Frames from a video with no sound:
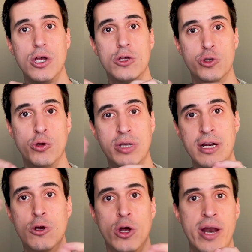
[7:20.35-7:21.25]
so you can
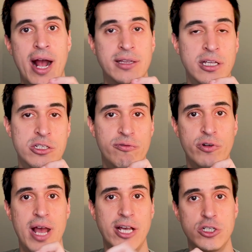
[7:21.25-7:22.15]
connect the different
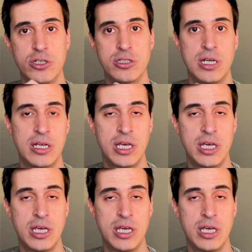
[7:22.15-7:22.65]
actions and